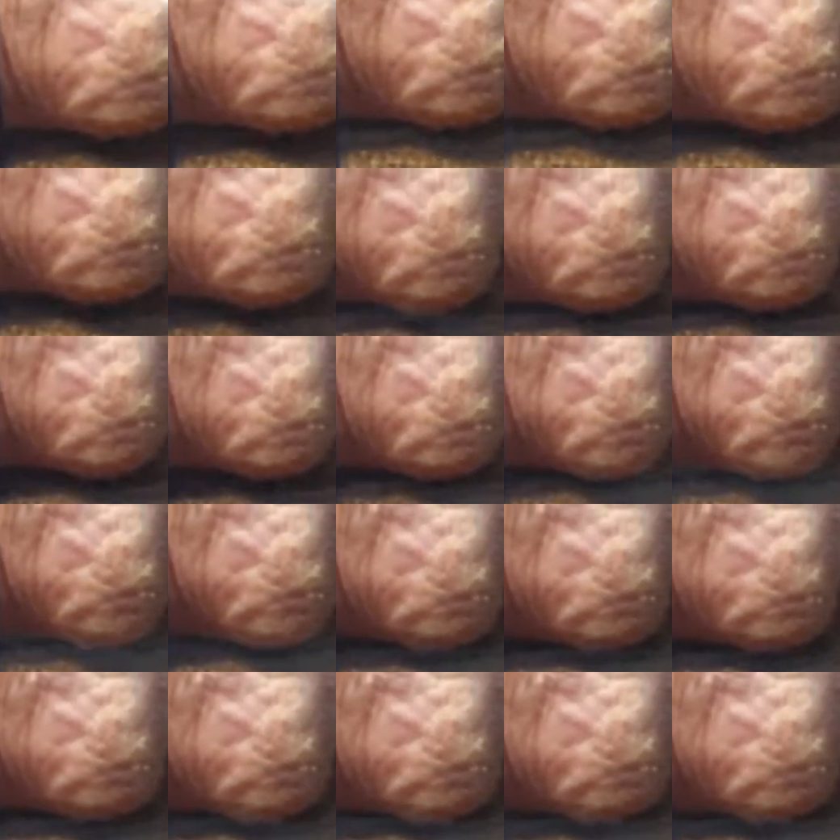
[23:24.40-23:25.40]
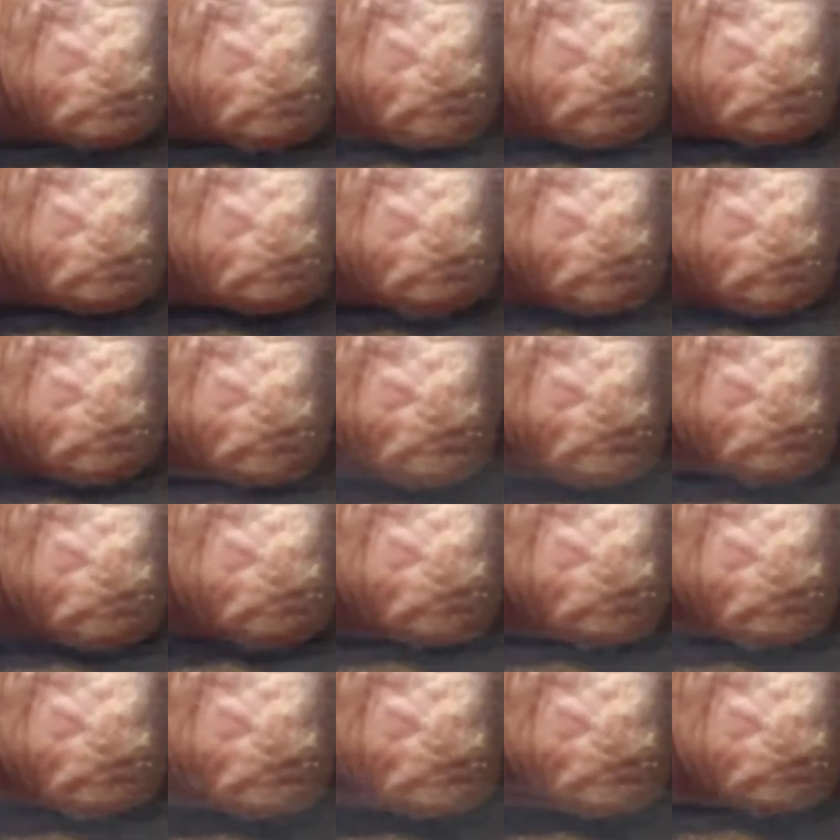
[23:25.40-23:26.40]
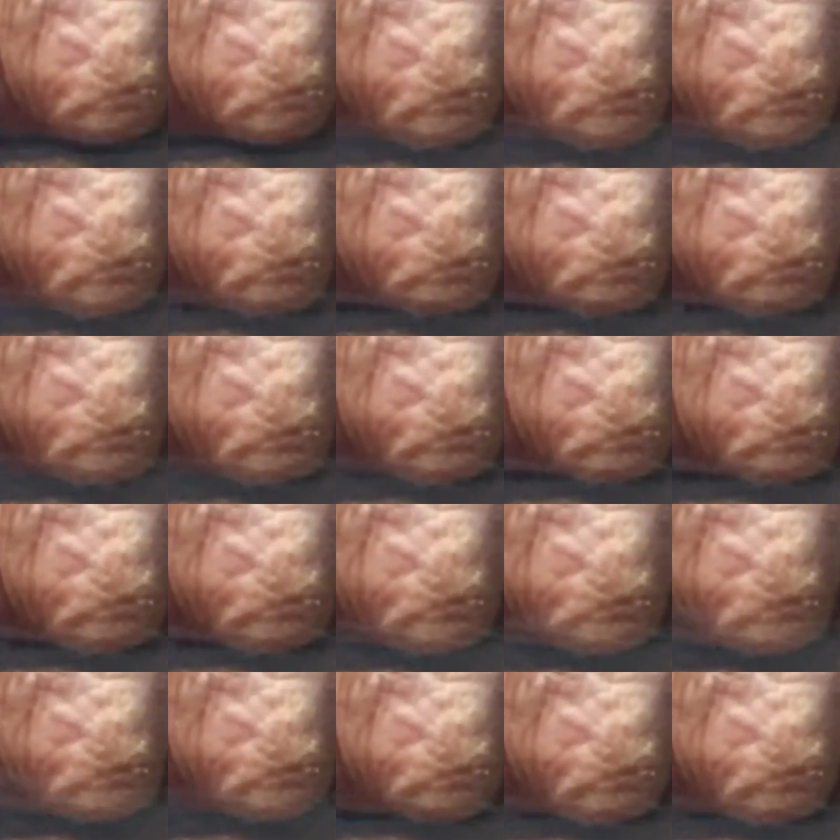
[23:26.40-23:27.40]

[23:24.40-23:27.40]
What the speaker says: and you can kind of see where that crustiness is right there,